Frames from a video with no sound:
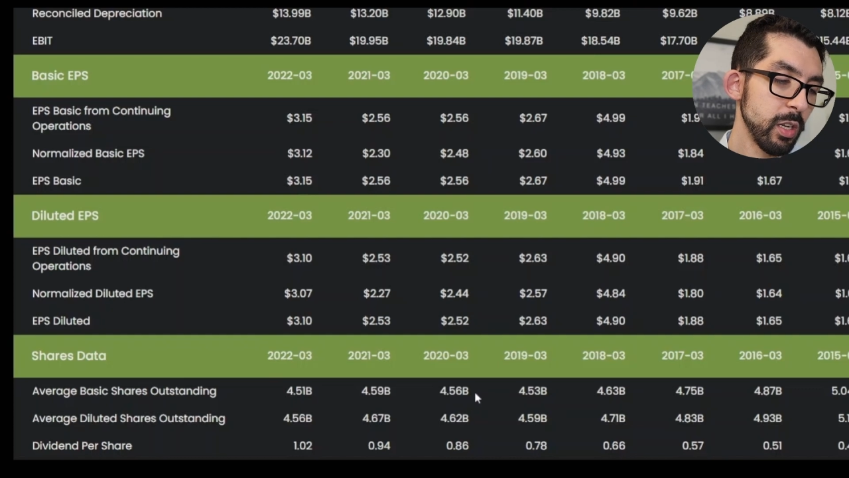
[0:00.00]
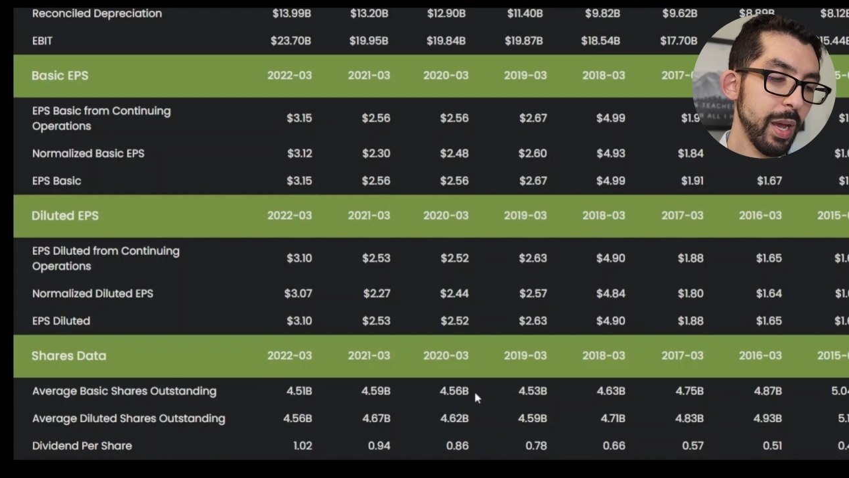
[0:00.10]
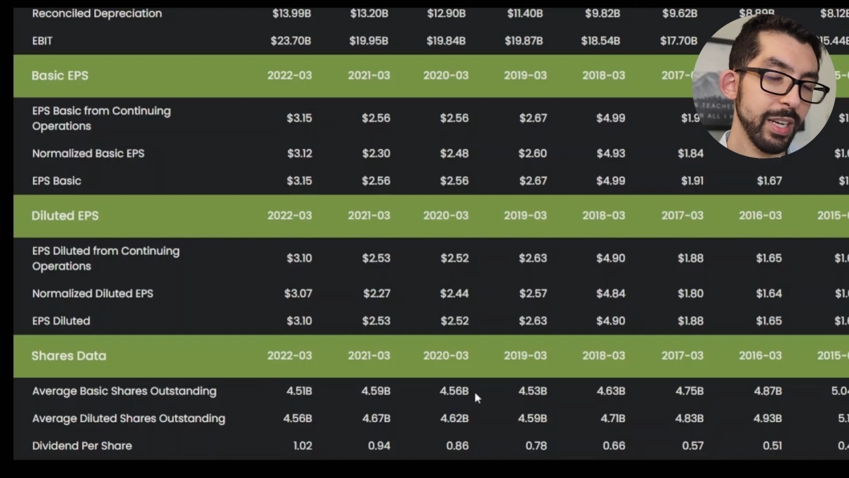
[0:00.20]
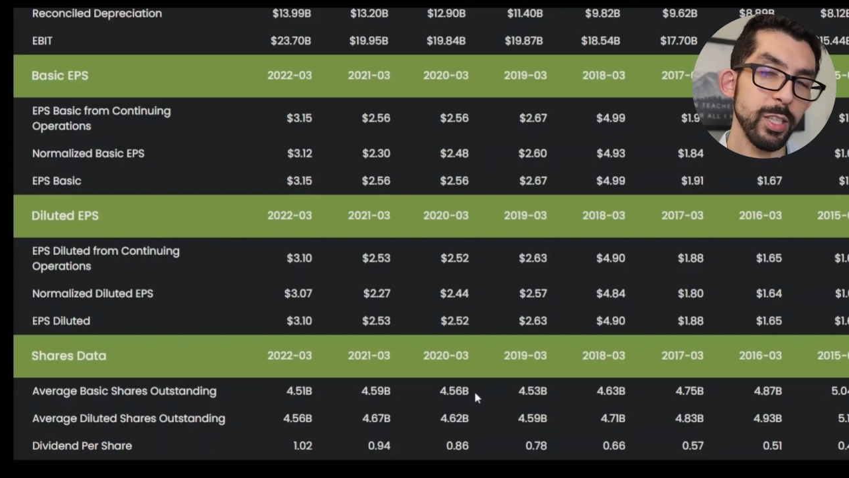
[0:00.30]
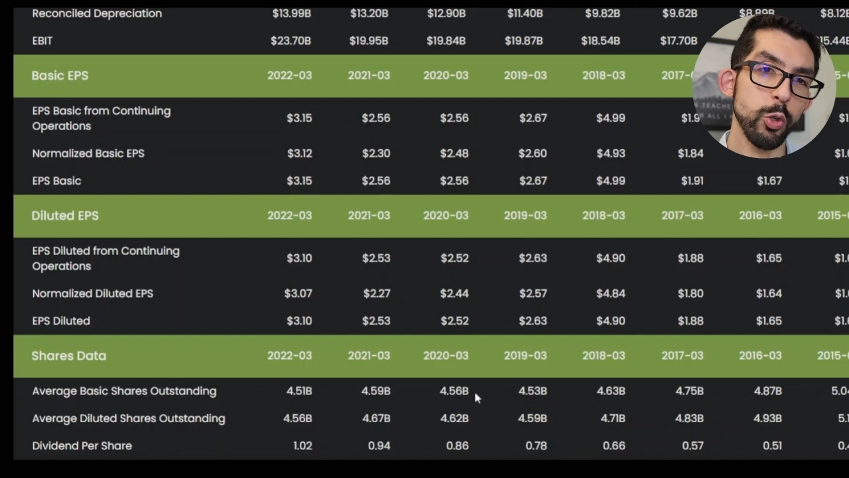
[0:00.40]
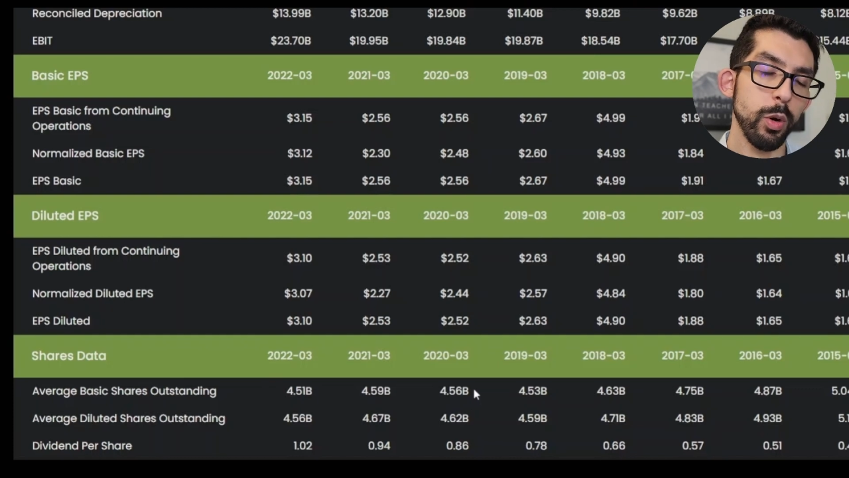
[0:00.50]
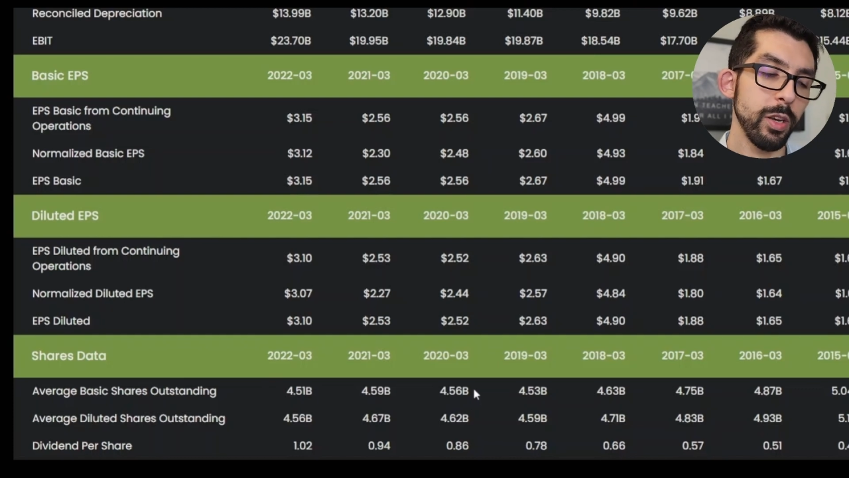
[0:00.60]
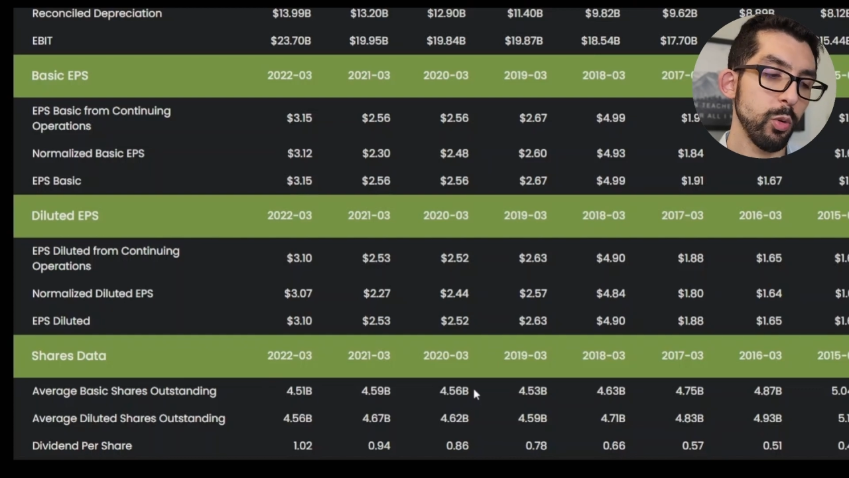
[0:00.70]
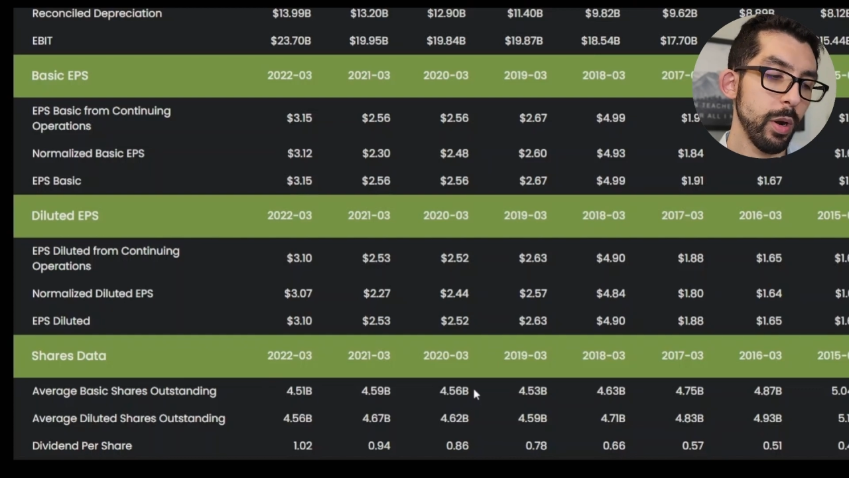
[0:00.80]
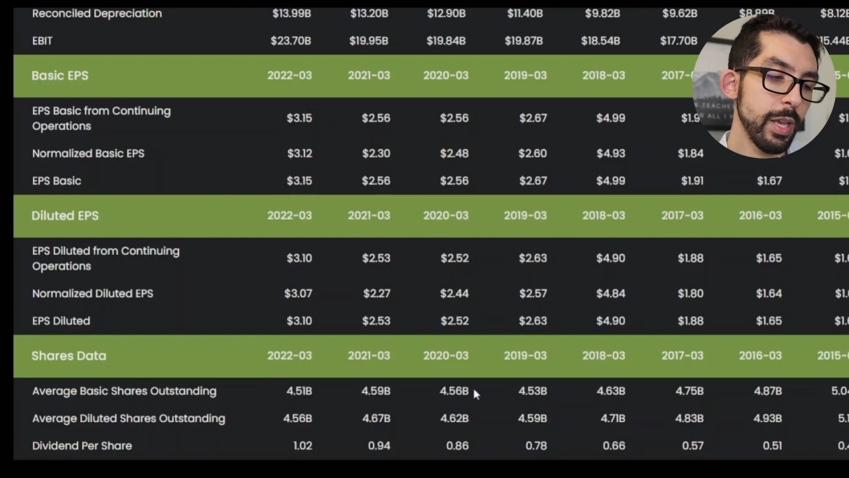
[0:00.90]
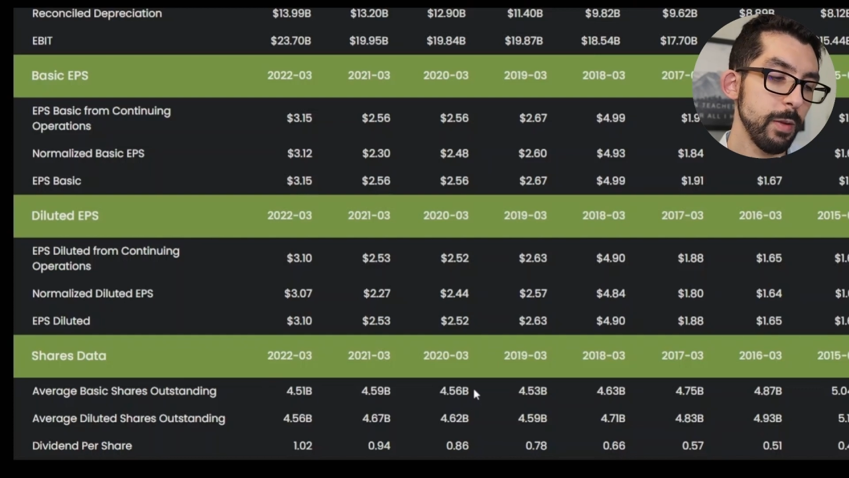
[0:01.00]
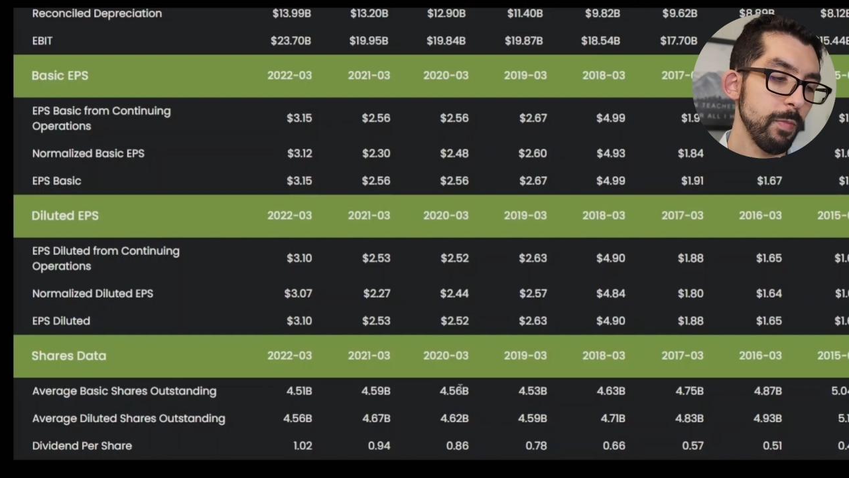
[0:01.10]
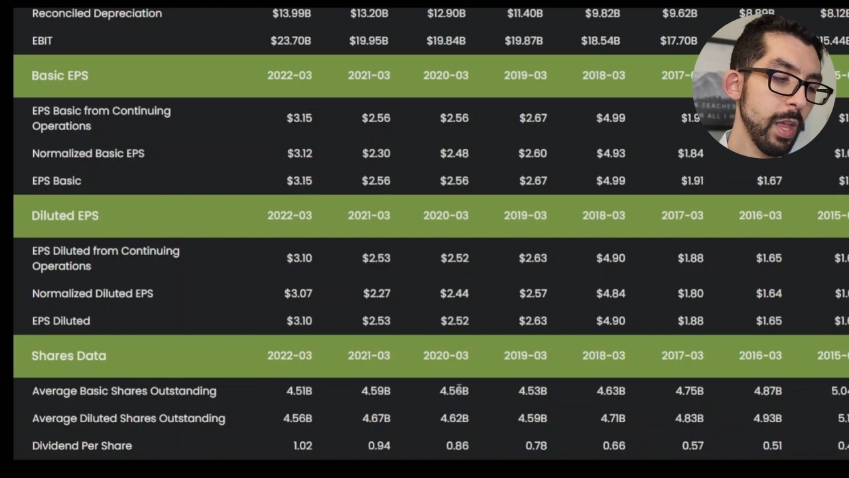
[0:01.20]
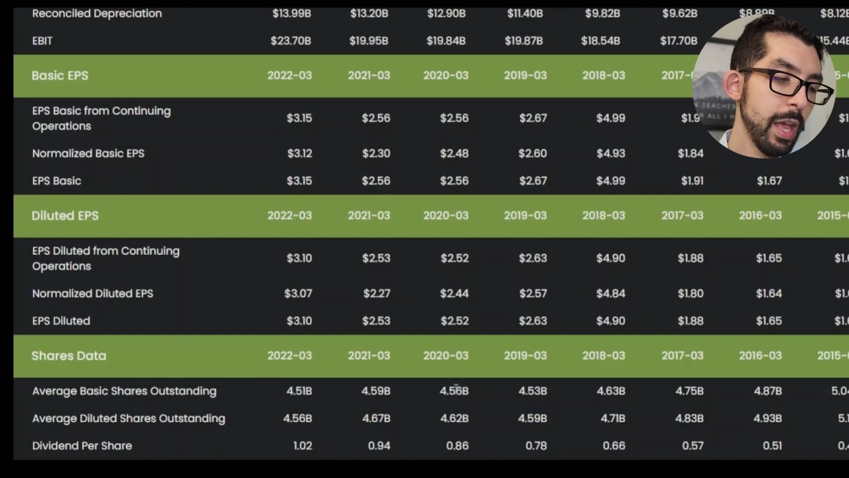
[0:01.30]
back in 2020